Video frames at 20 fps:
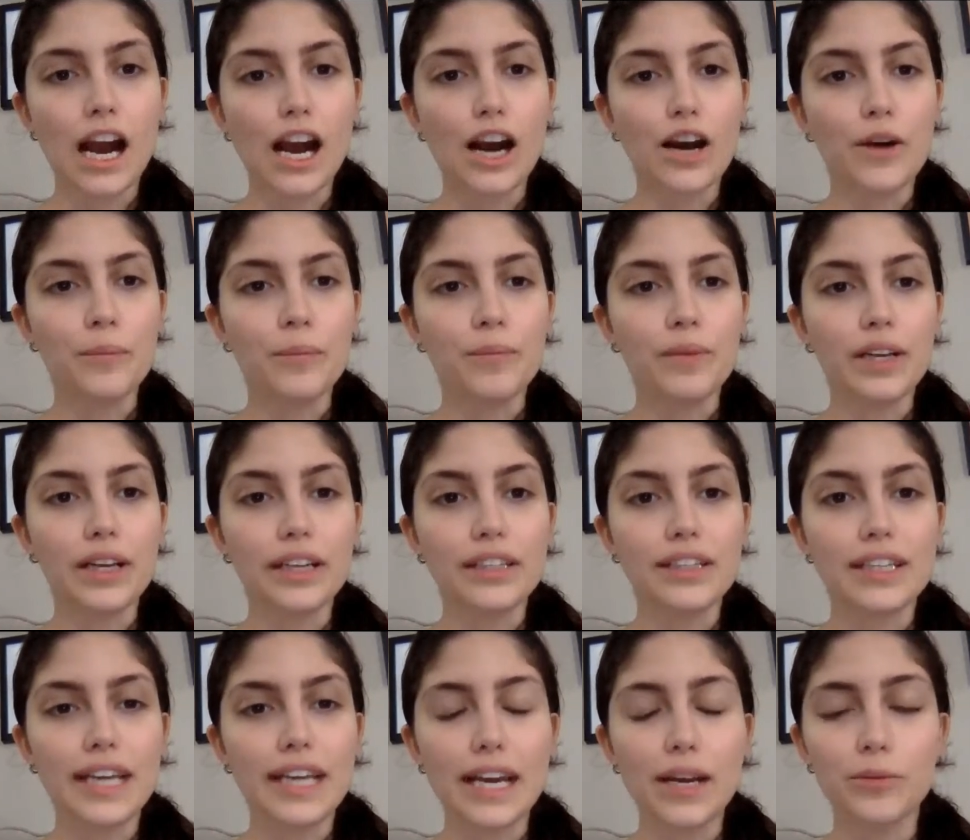
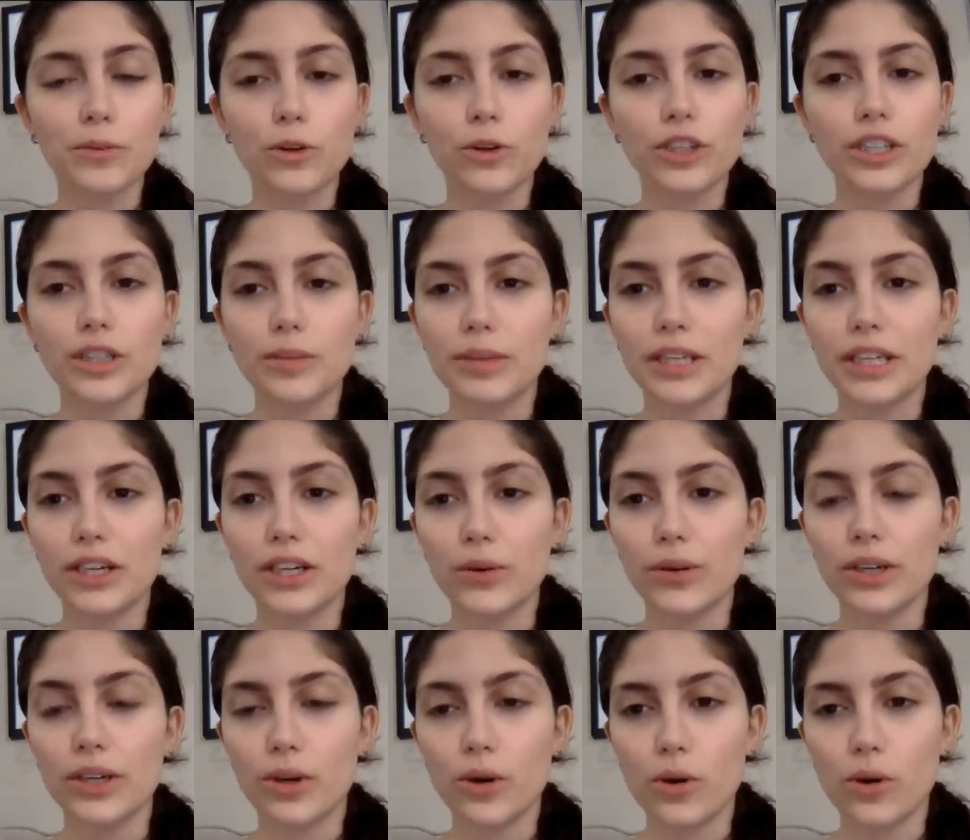Today I'm going to be
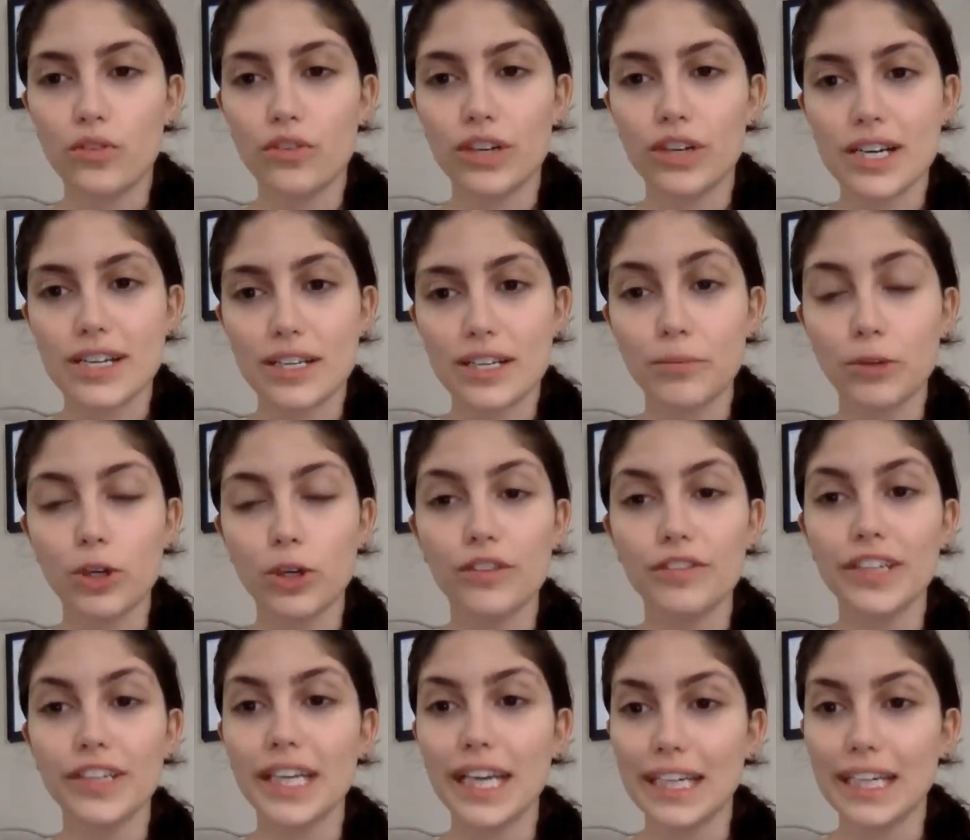going over some
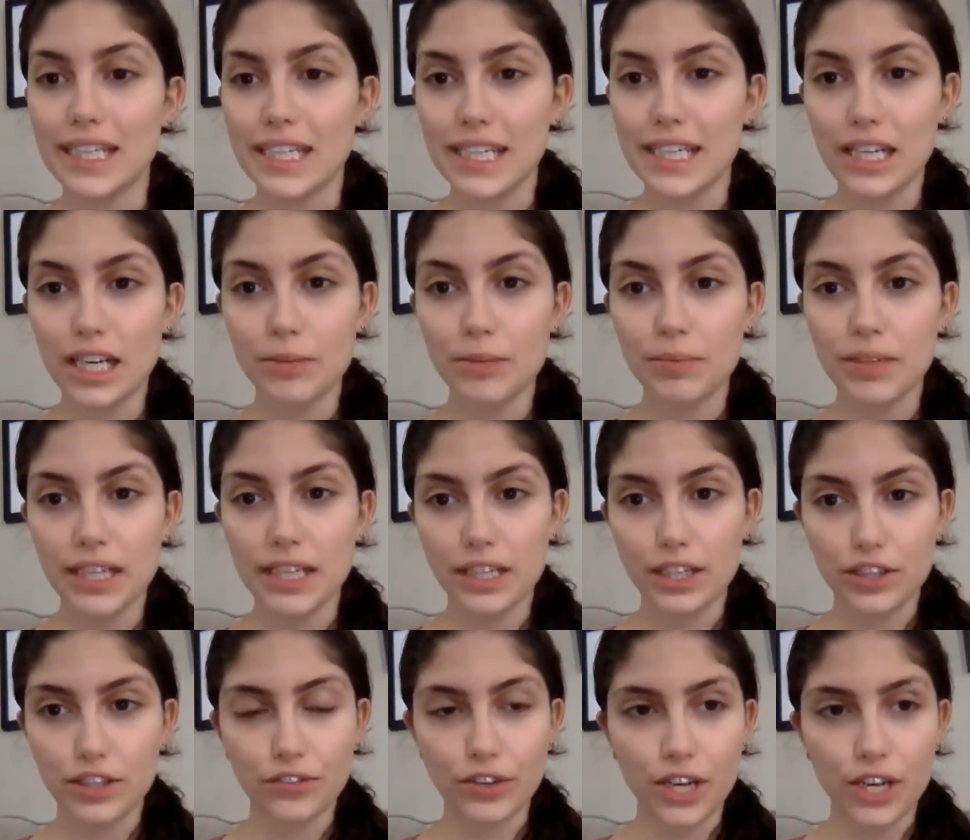COVID-19
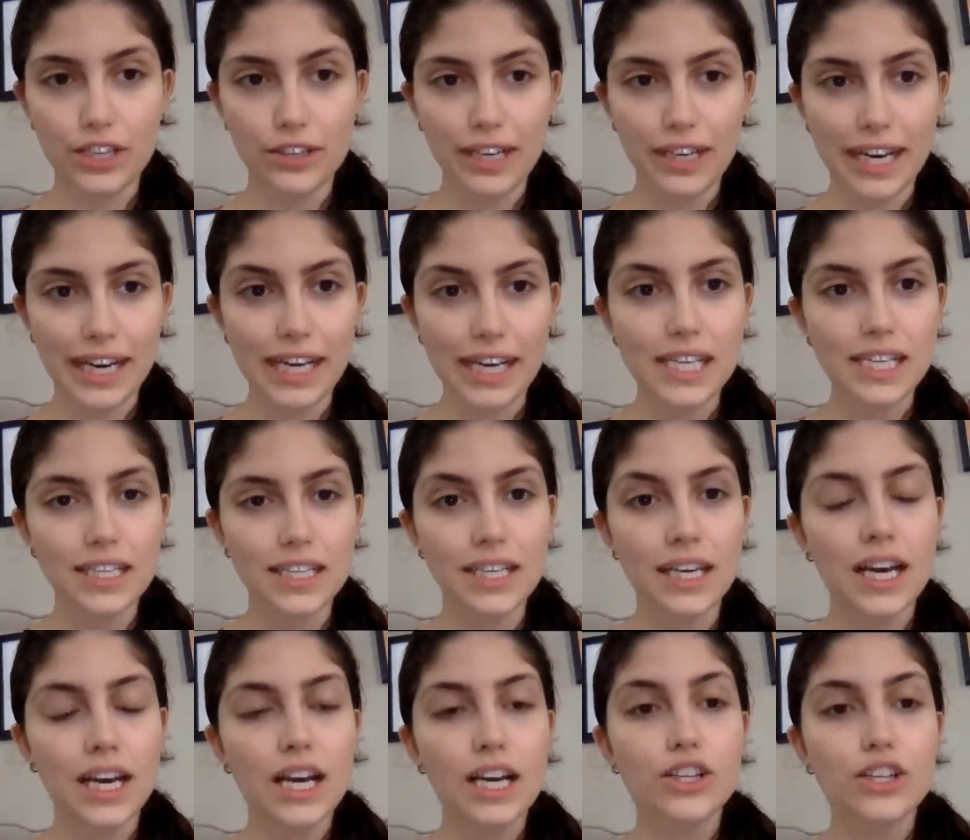updates for you guys.
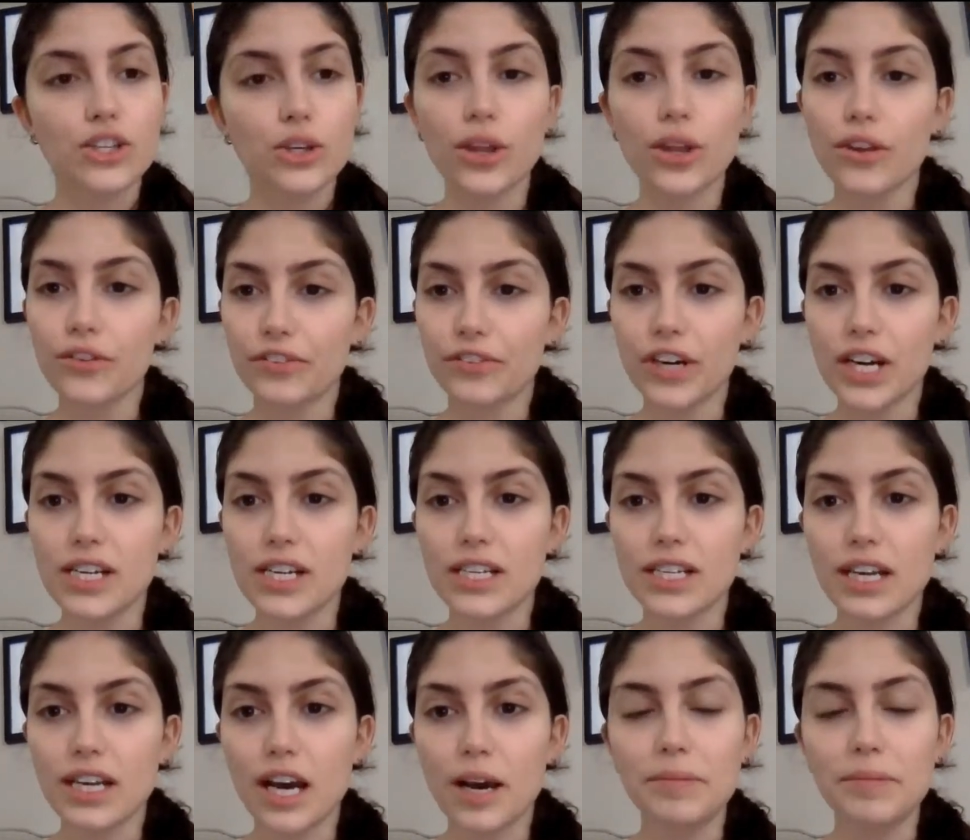So the
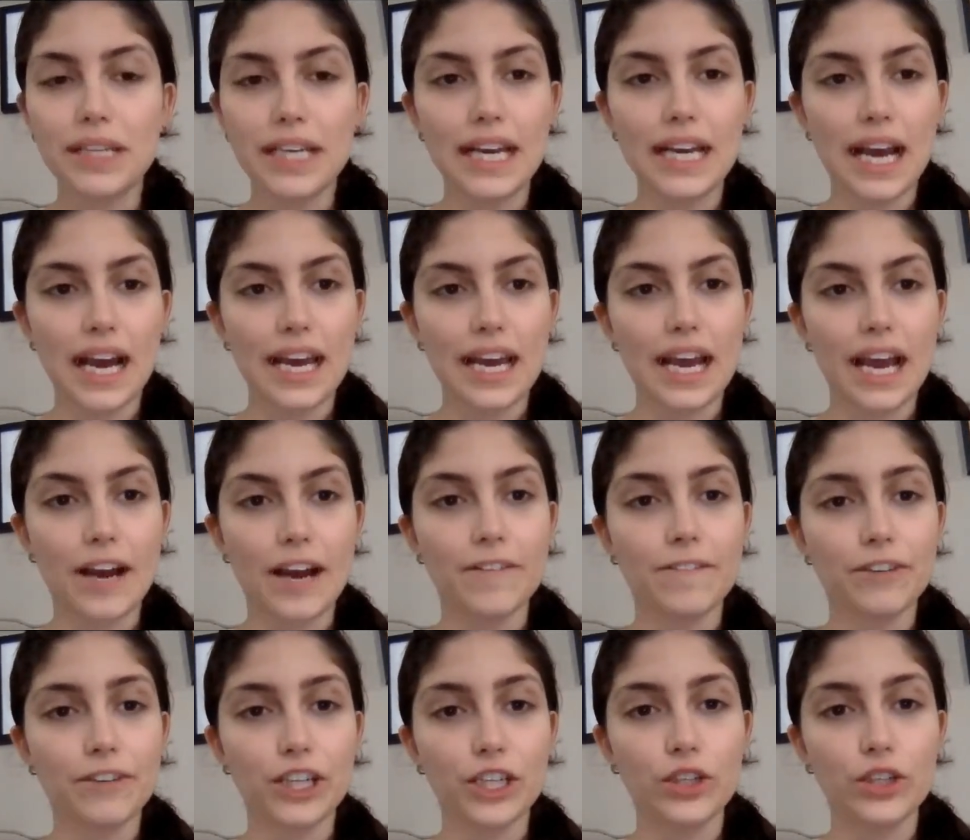first update I
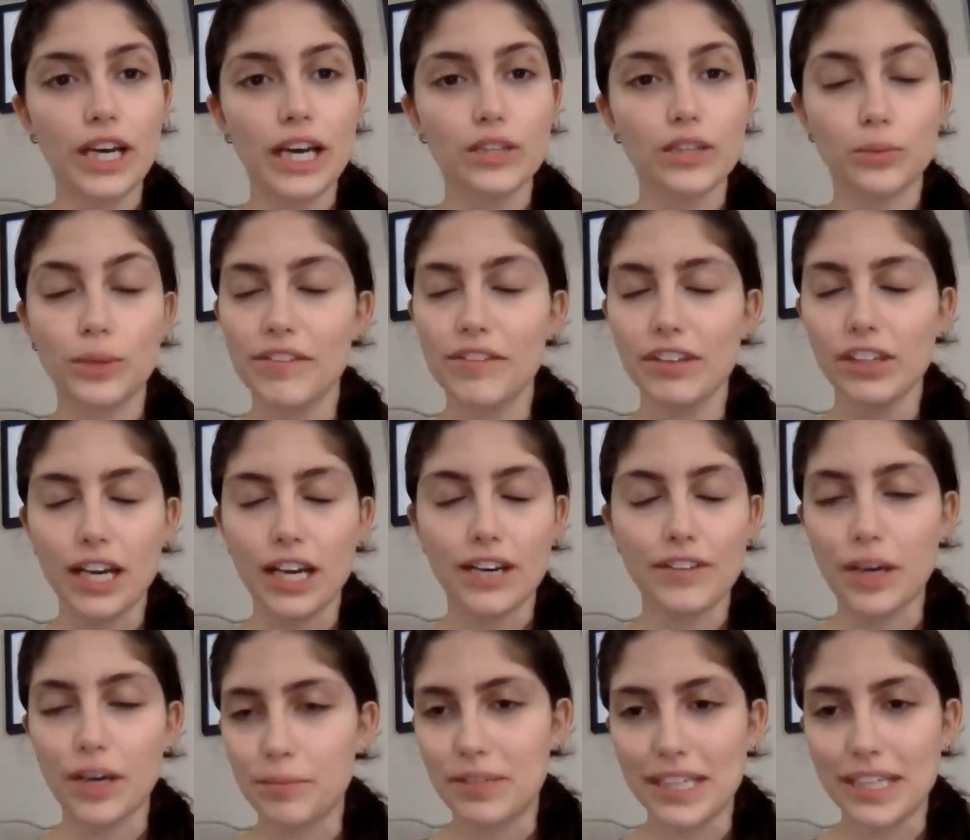have for you guys, we have a lot
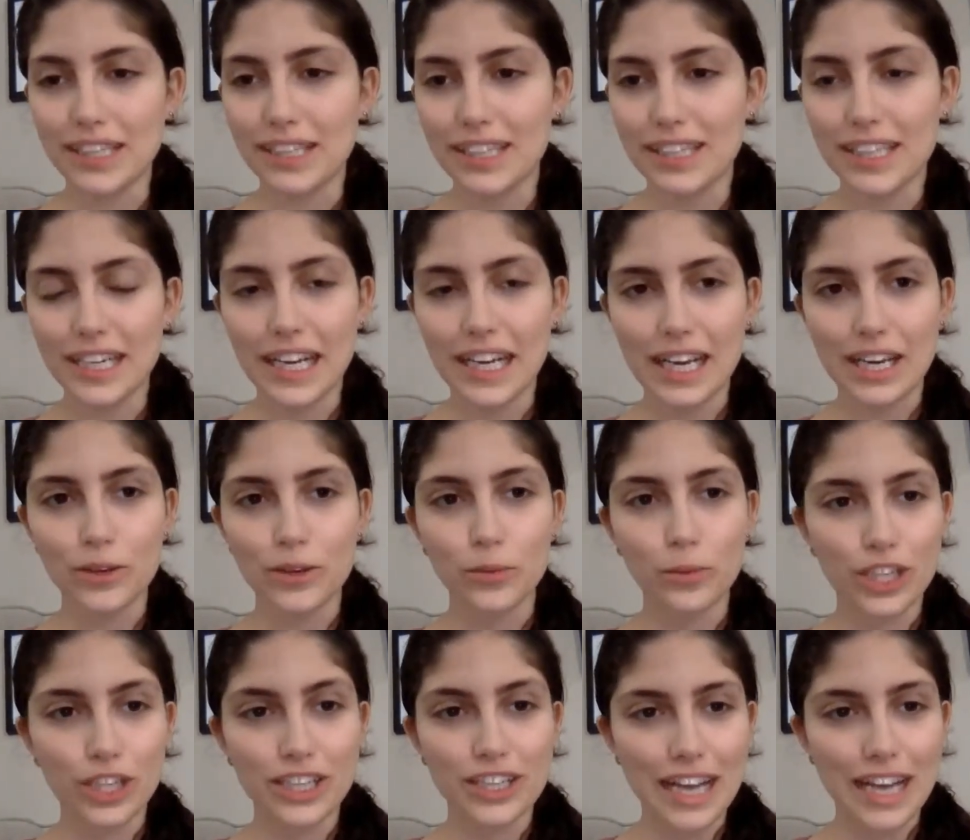of updates today.
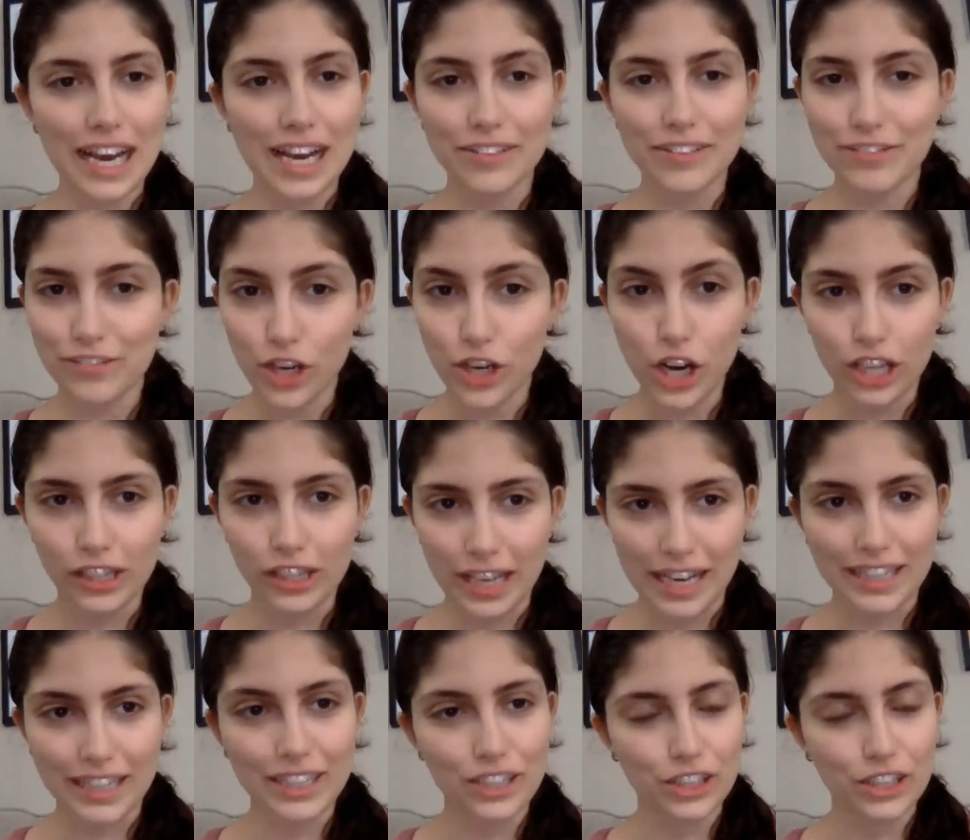We just have a lot.